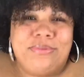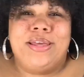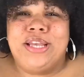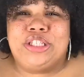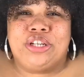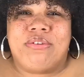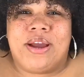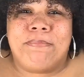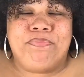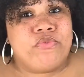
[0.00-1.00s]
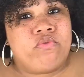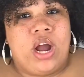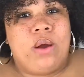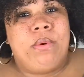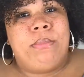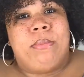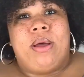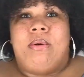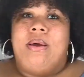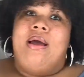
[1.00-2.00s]
Instagram, Rockin' with
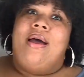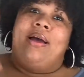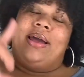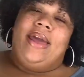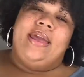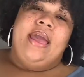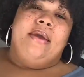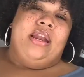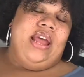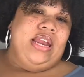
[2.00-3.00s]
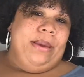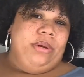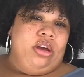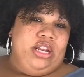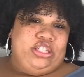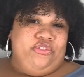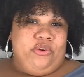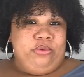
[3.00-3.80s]
Momo. Okay, and let me know that you're from